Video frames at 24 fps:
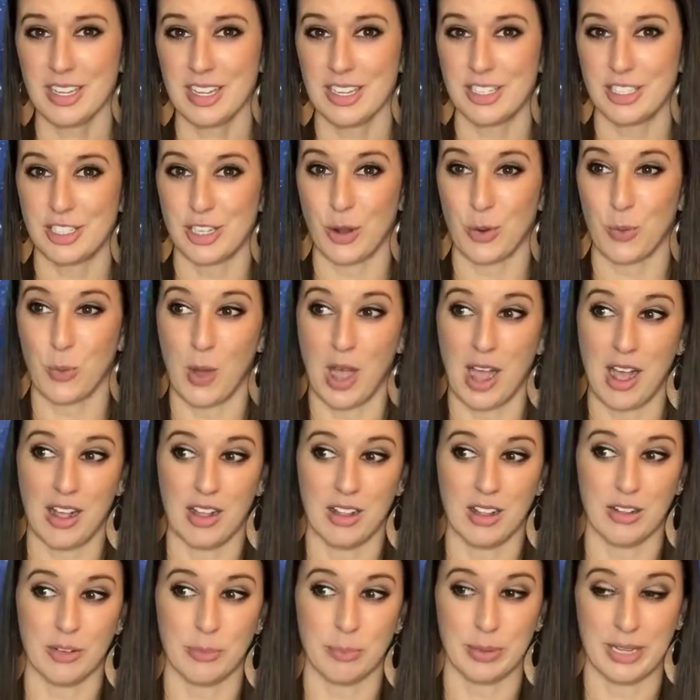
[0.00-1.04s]
So
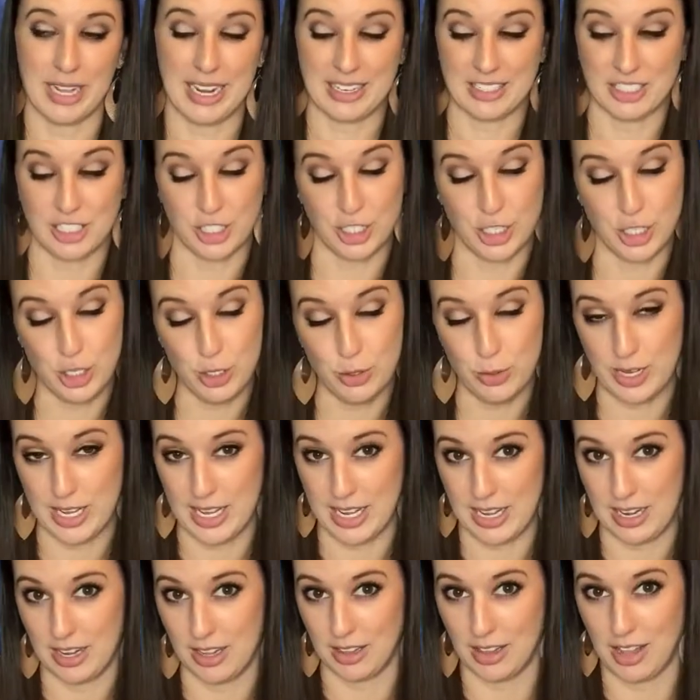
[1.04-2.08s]
while plants do
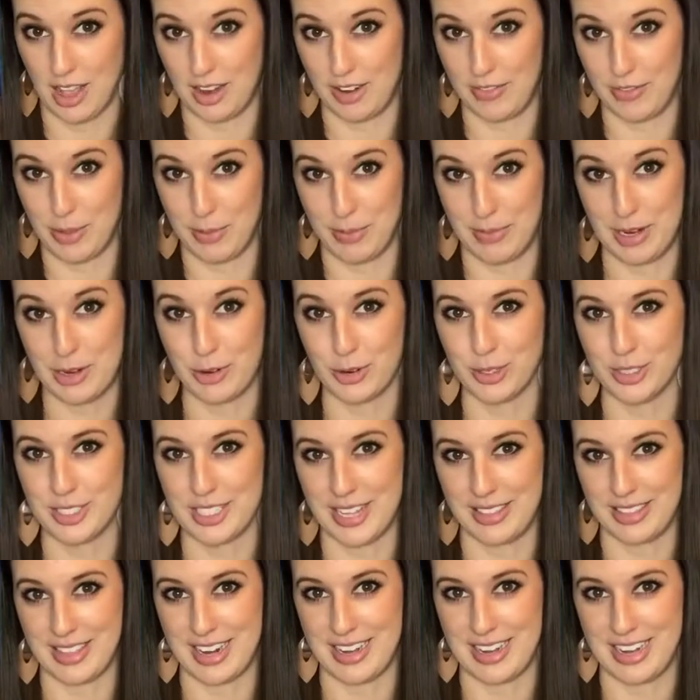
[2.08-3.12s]
get a lot of the minerals
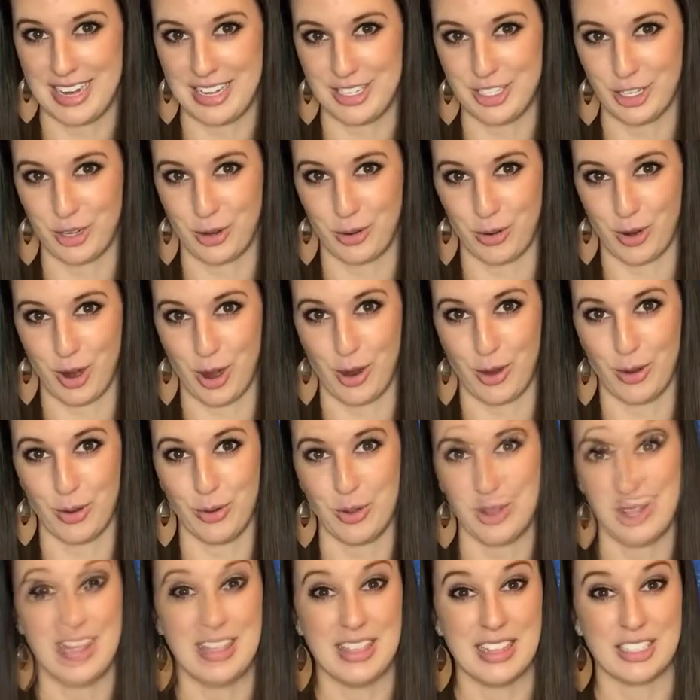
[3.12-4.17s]
that they need to grow
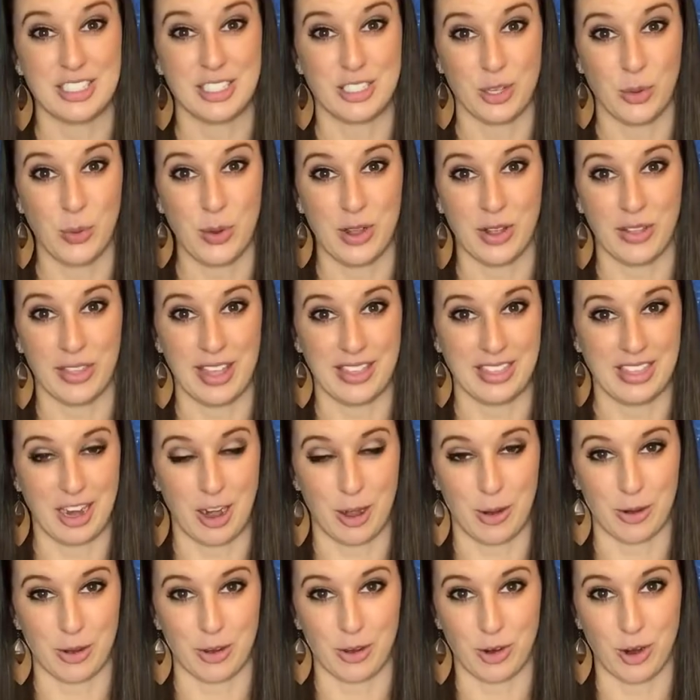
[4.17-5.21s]
in the soil that
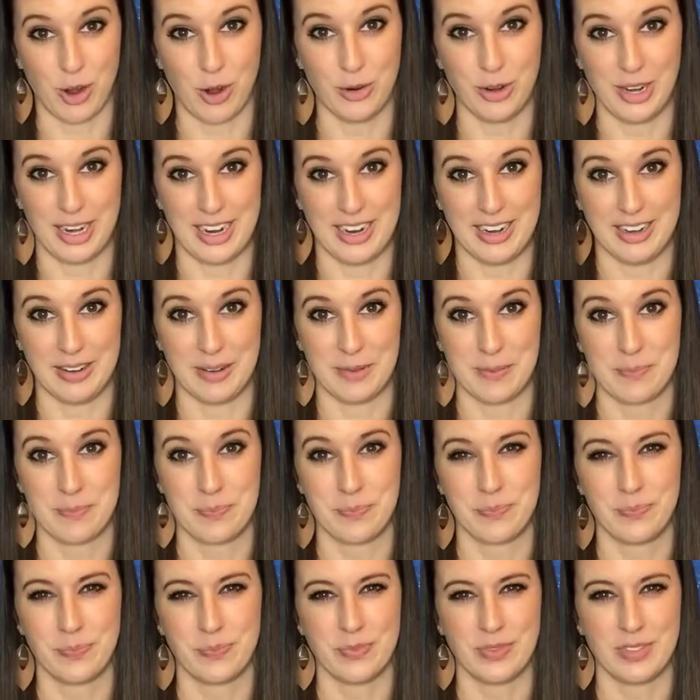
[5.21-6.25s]
they're grown in,
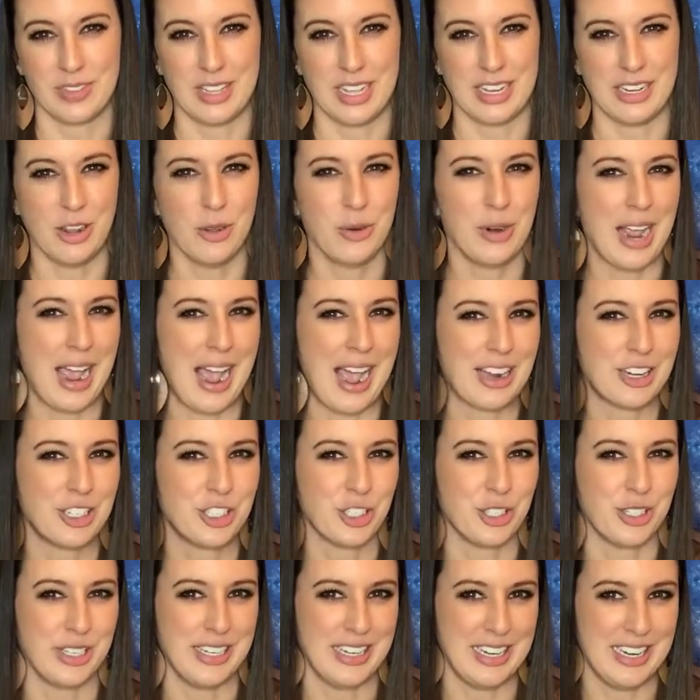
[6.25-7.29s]
they don't
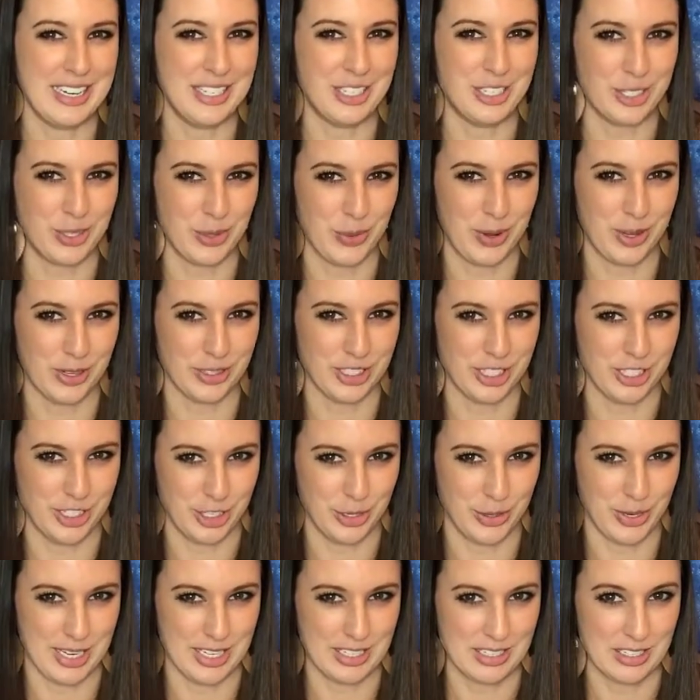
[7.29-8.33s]
actually need soil to
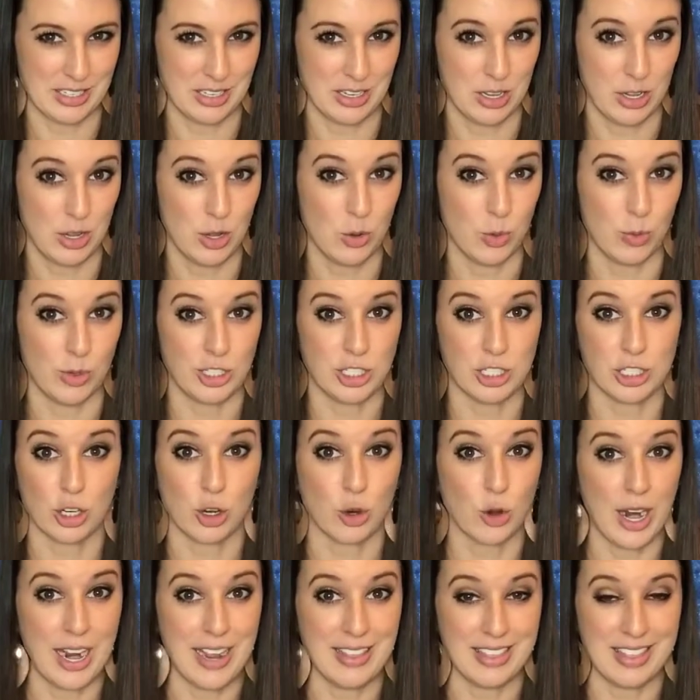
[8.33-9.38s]
do it, which is a
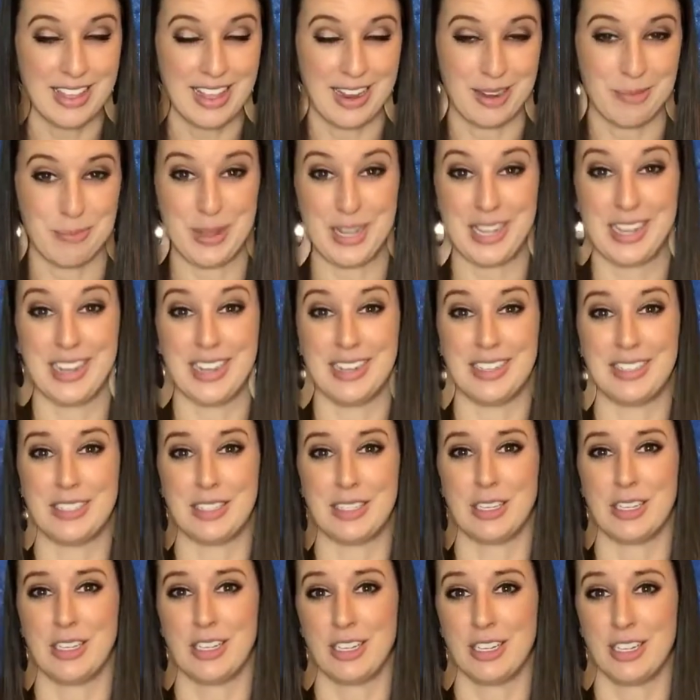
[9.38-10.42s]
great thing
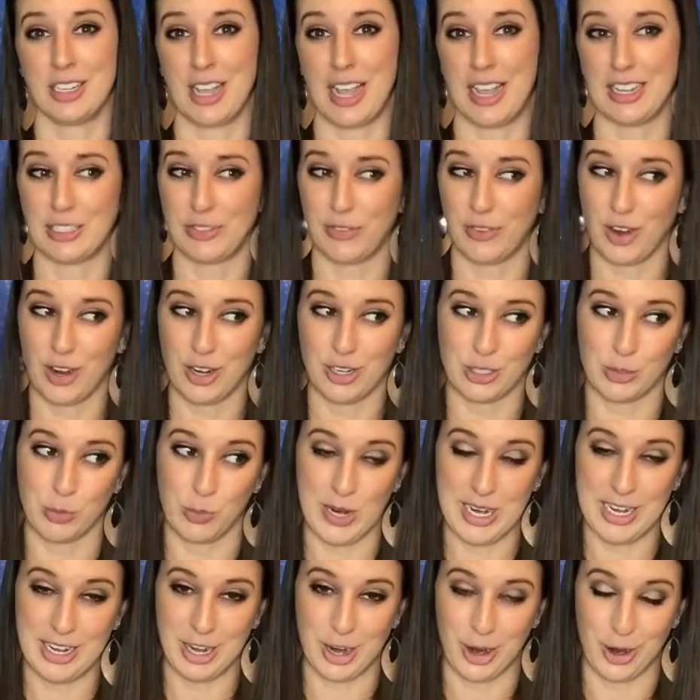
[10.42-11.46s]
because as far as
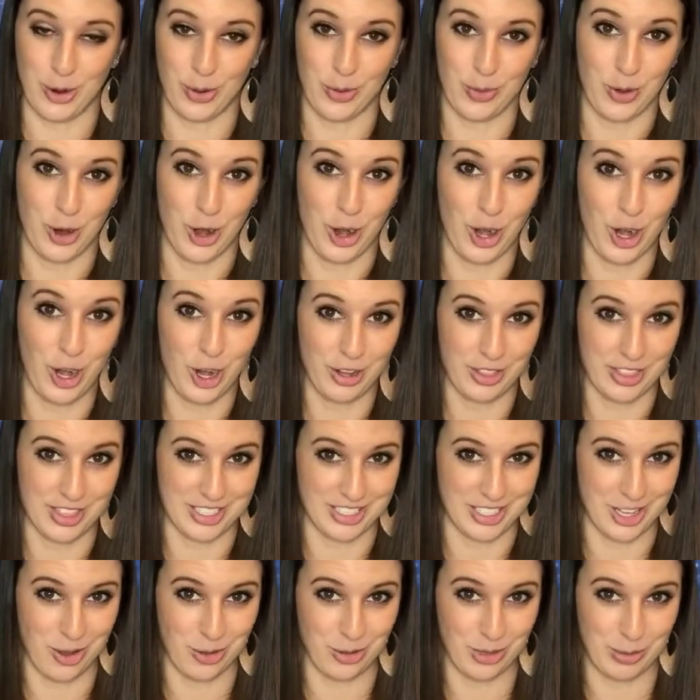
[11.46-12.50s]
we know, Earth is
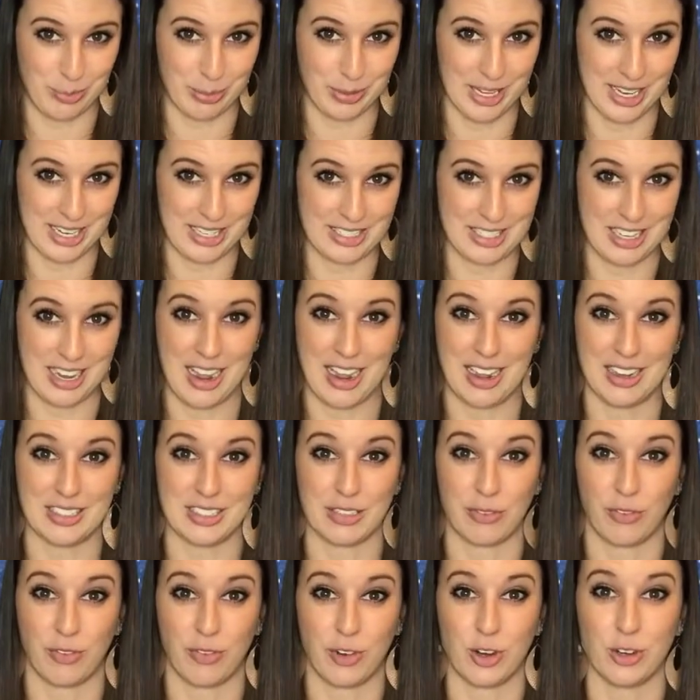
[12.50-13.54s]
the only place that has
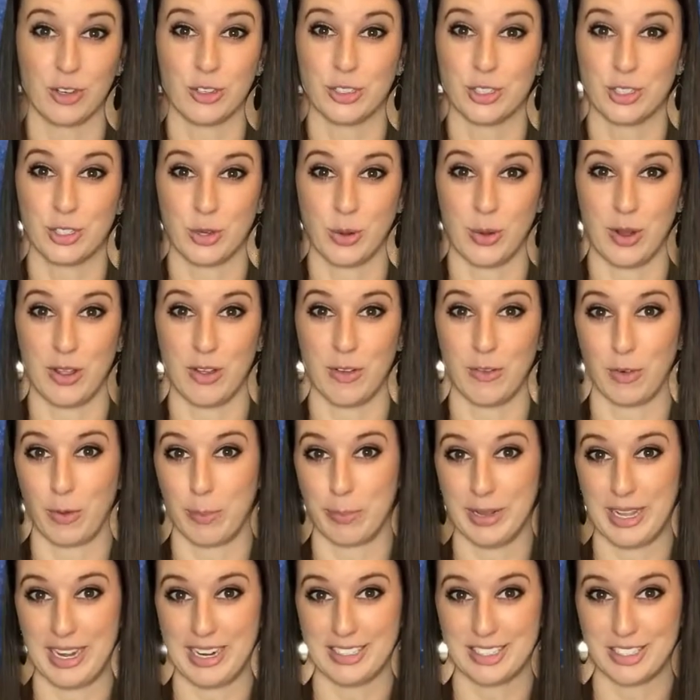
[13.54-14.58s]
fertile soil for
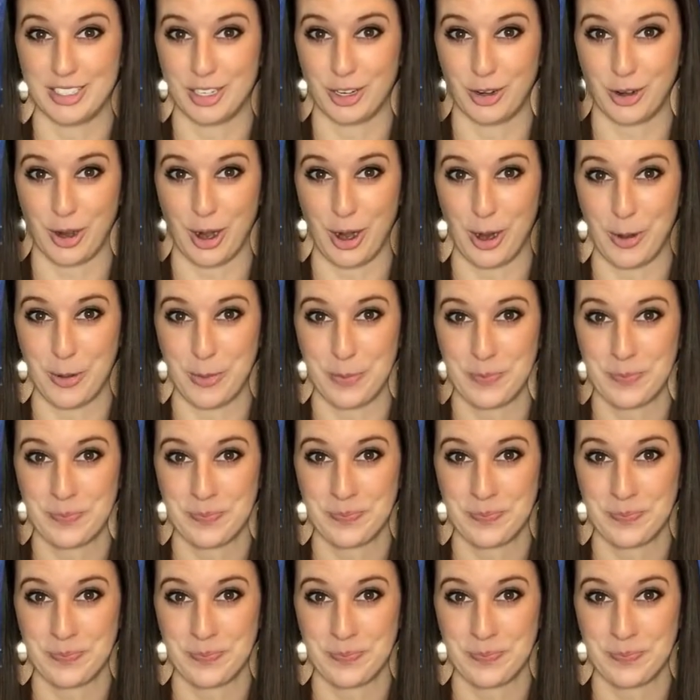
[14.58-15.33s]
plants to grow.